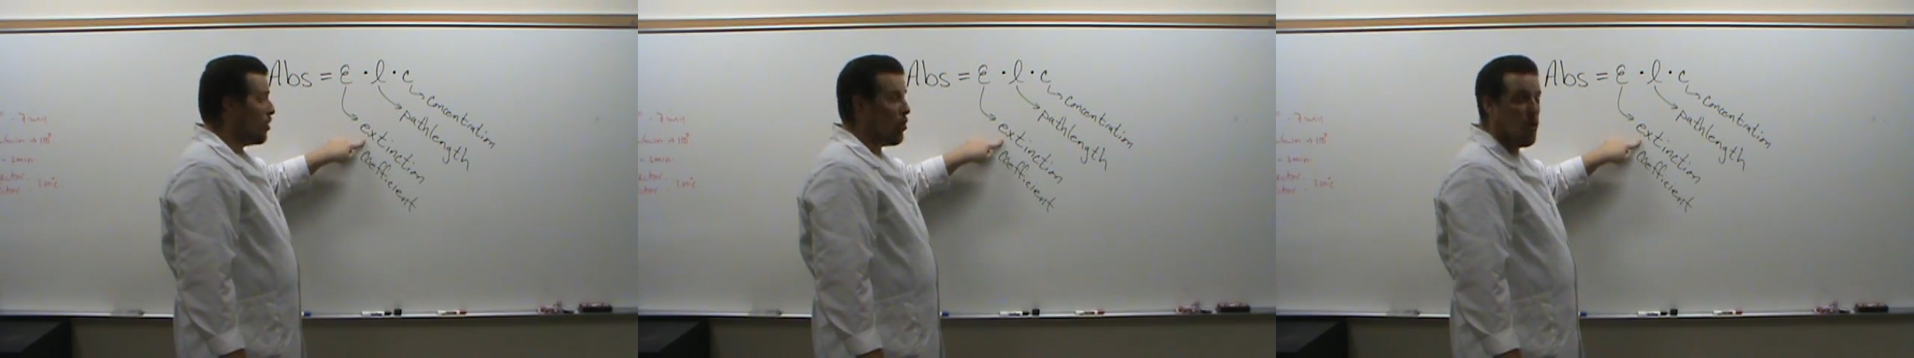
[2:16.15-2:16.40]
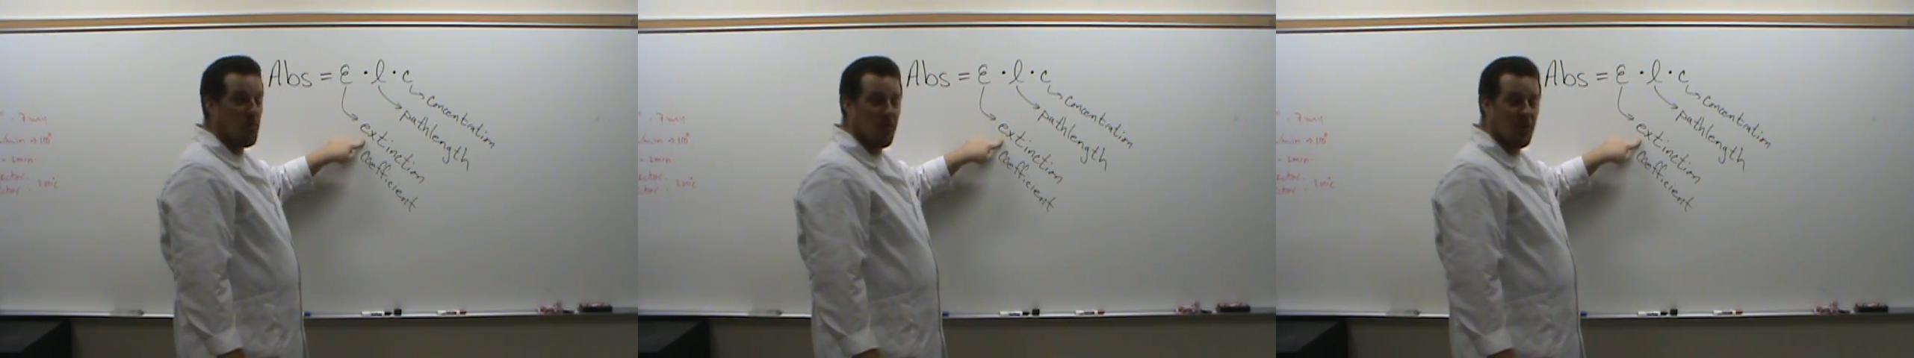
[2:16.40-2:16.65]

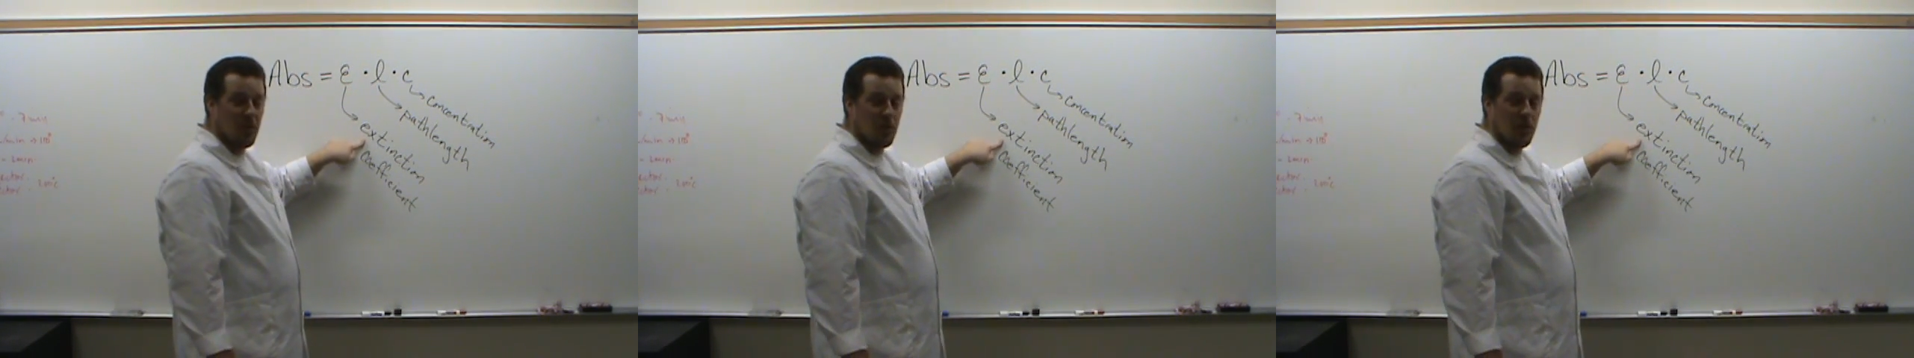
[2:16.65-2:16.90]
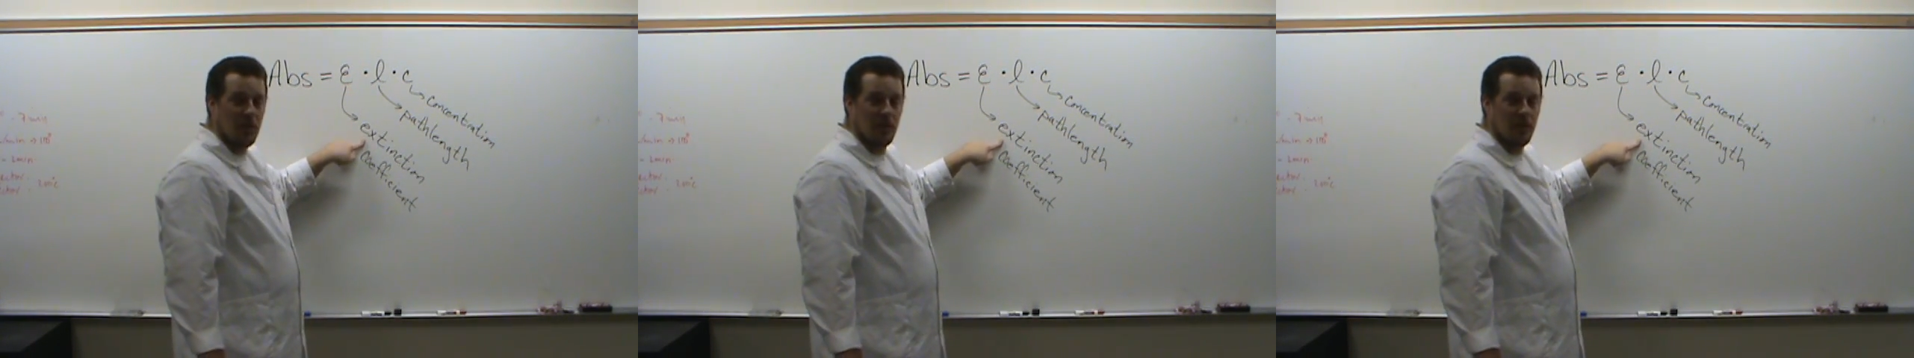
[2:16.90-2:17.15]

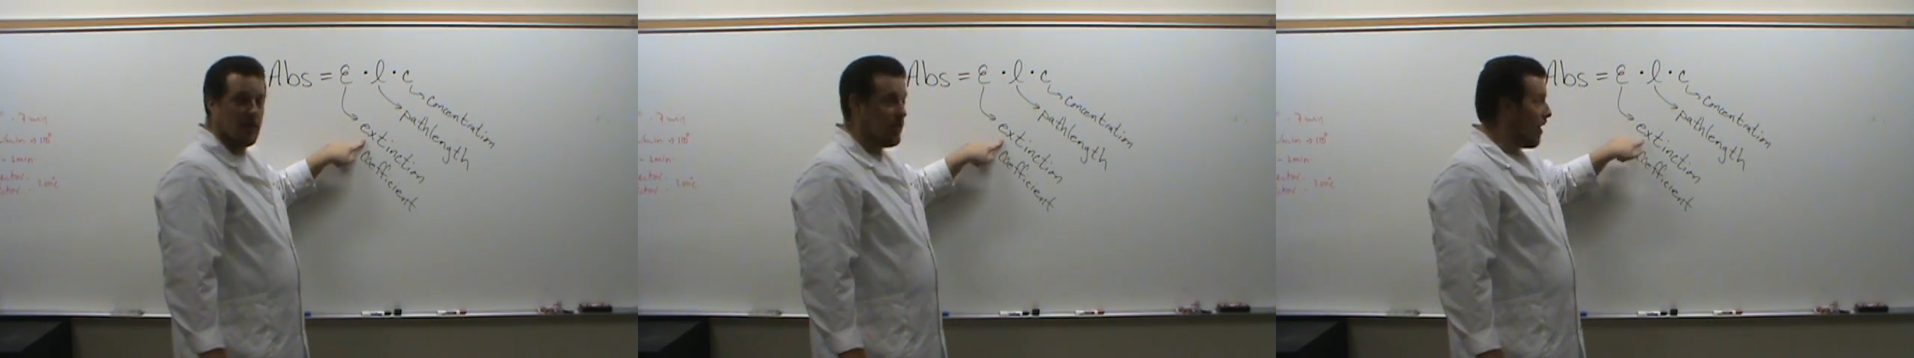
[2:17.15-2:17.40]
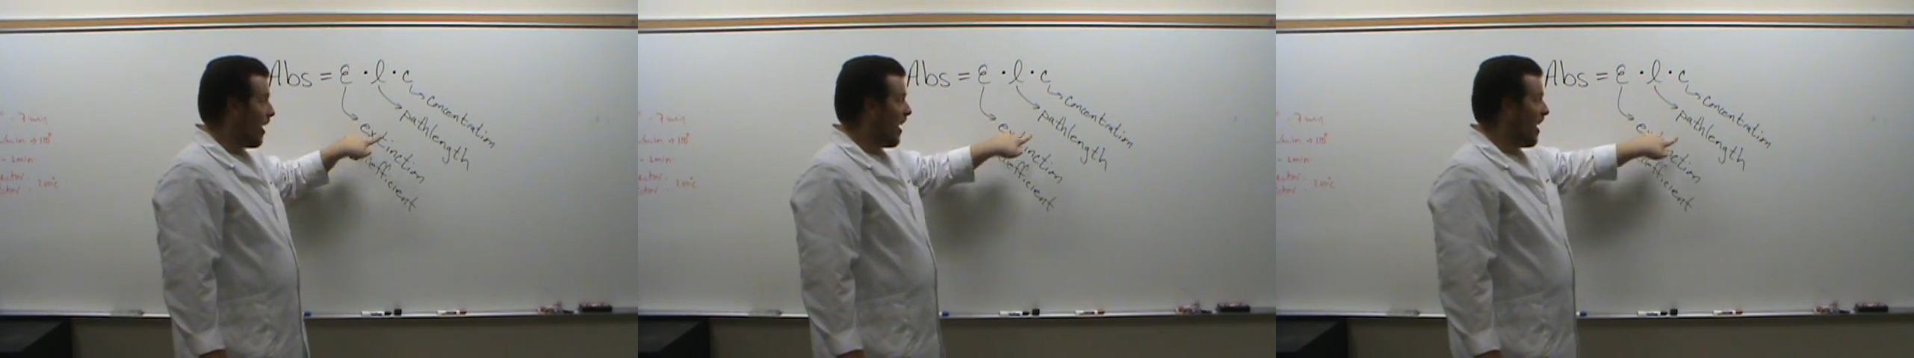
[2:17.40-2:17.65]
coefficient
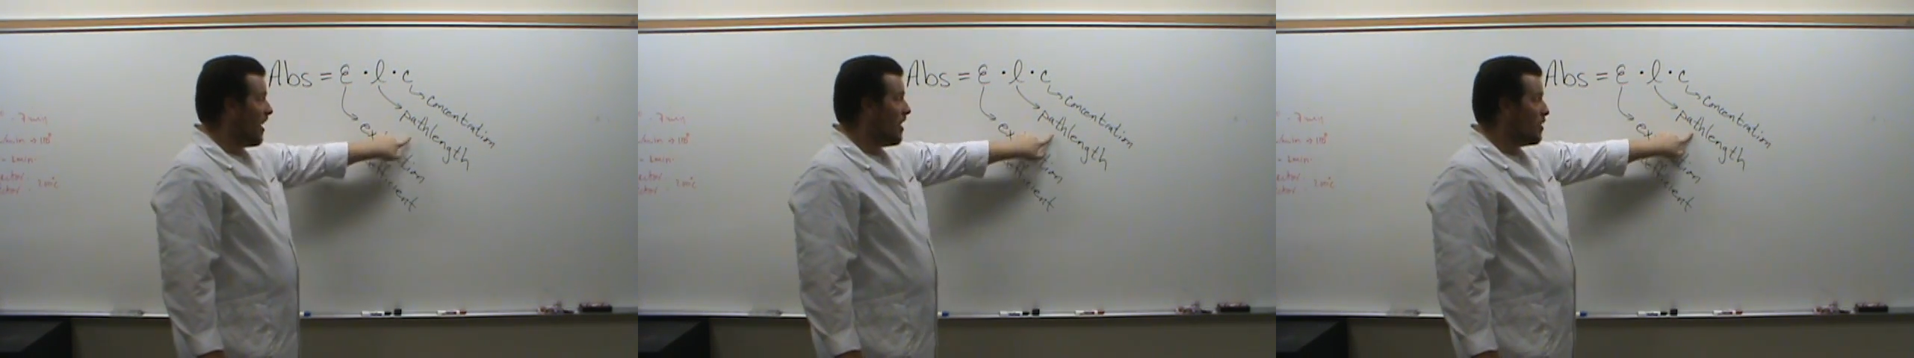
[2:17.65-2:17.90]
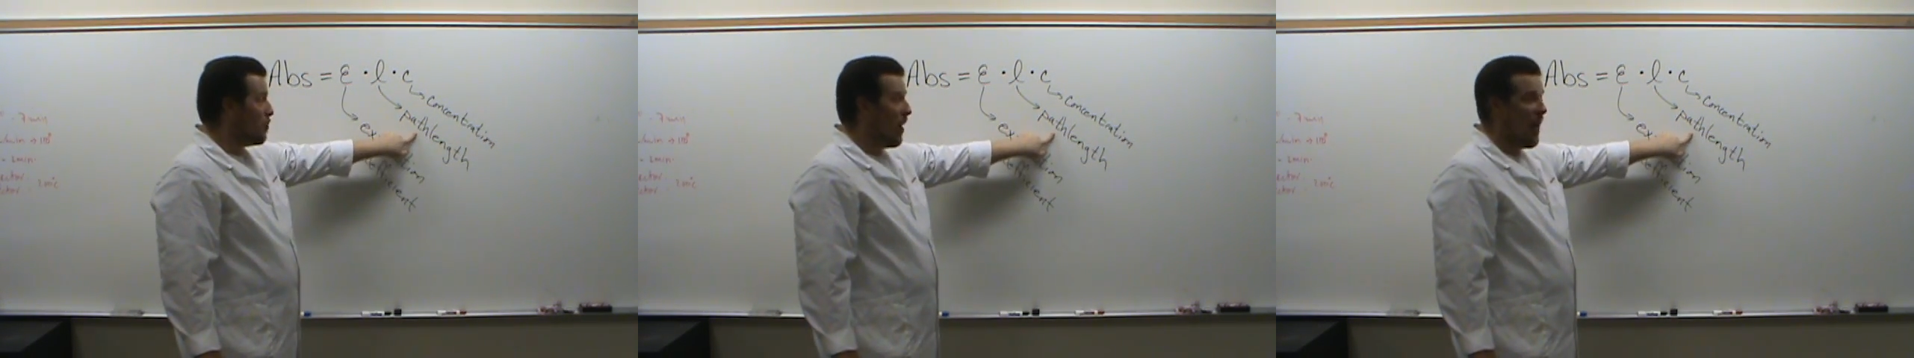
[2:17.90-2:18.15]
and
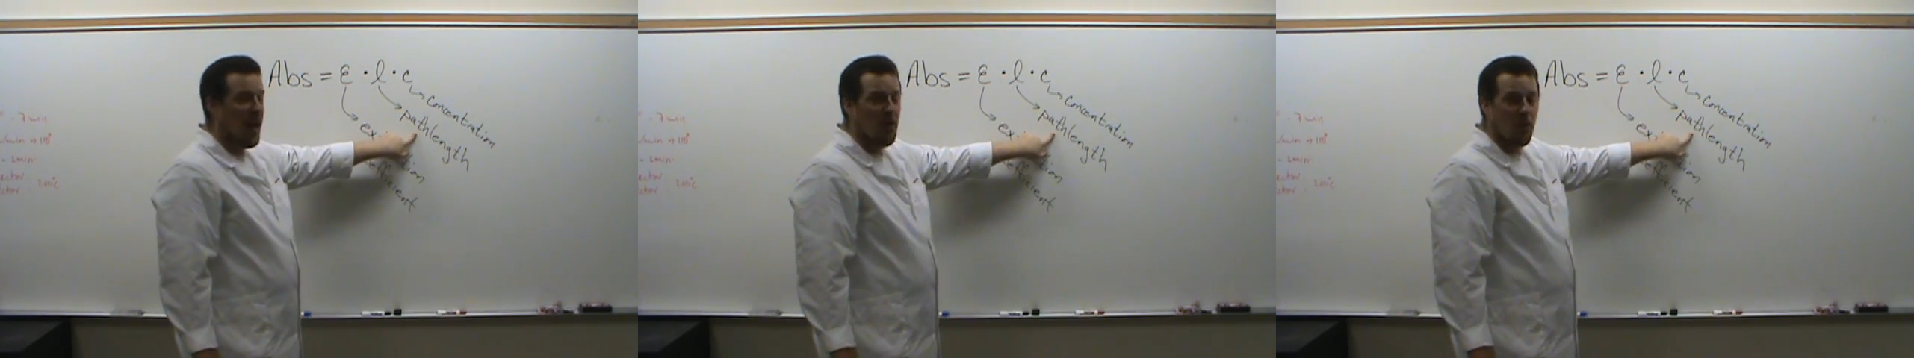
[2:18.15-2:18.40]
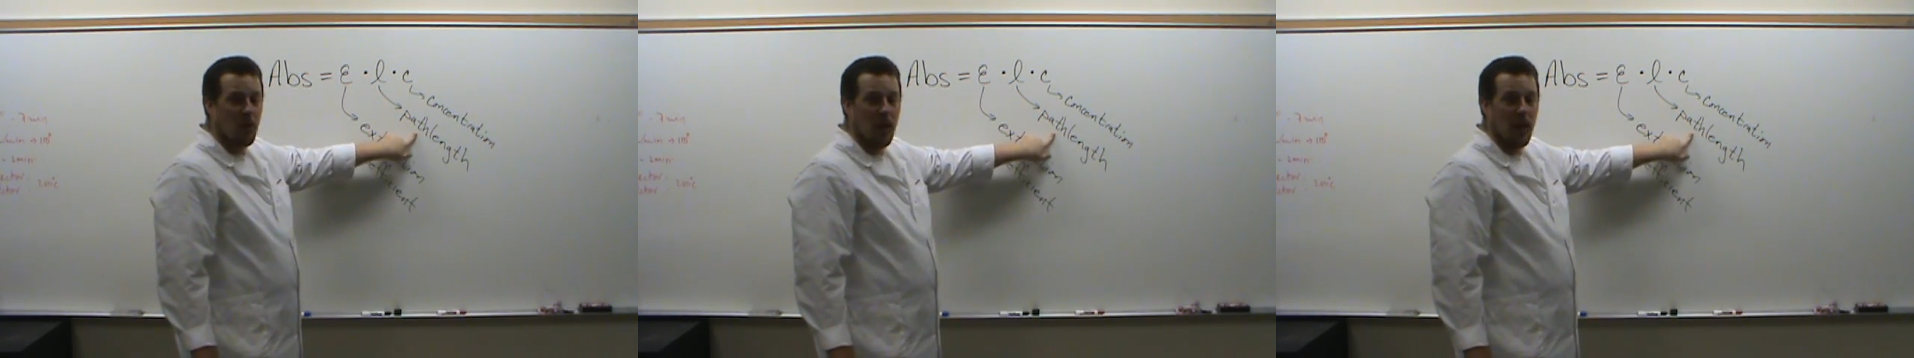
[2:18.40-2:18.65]
its
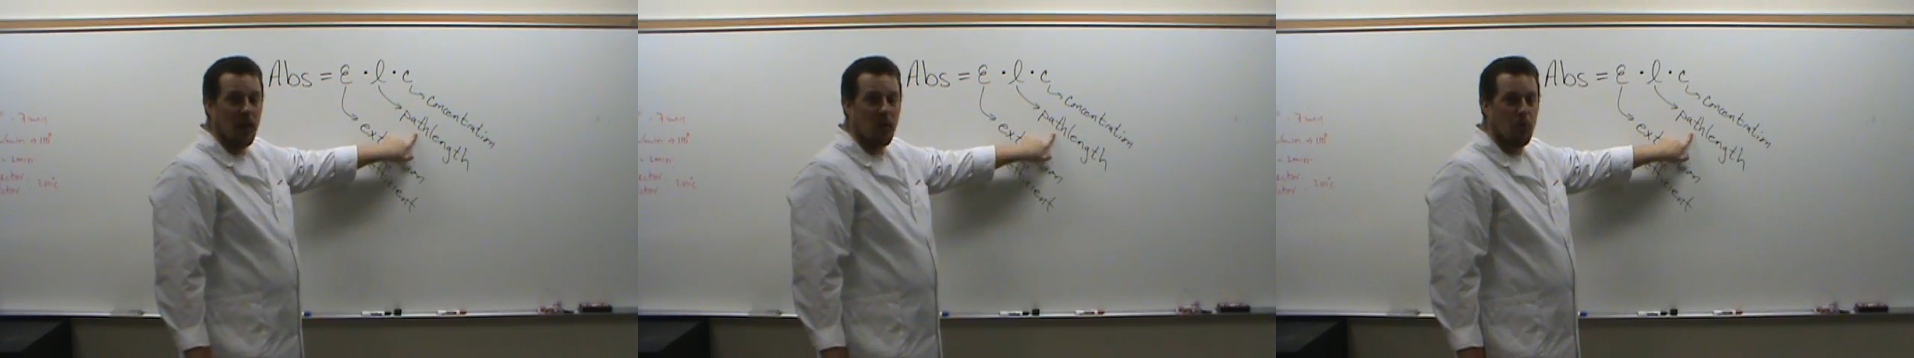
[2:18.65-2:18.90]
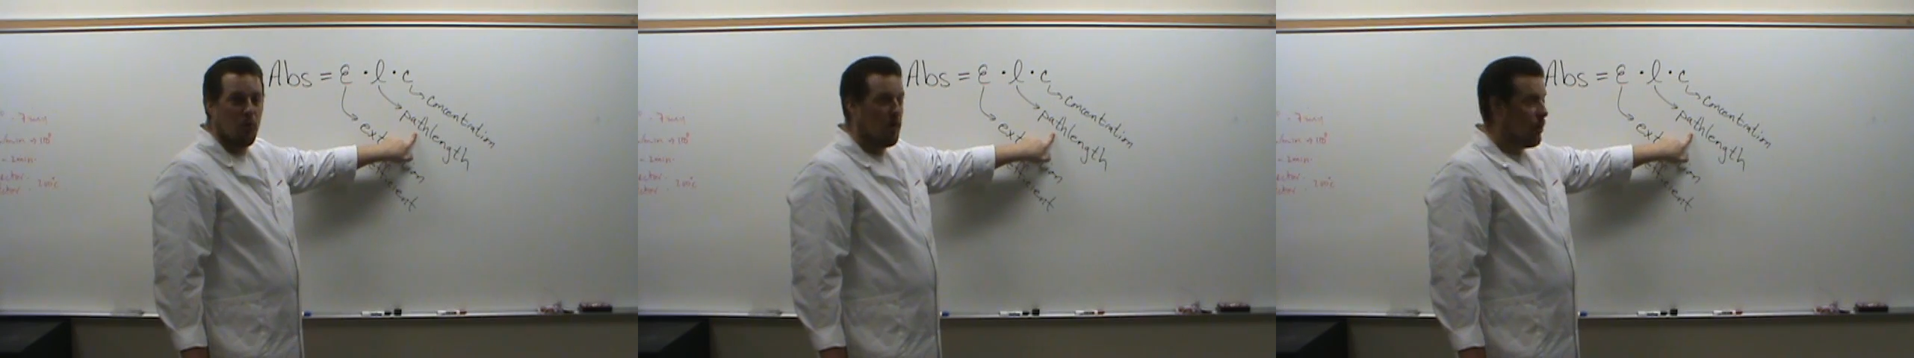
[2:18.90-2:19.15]
path length,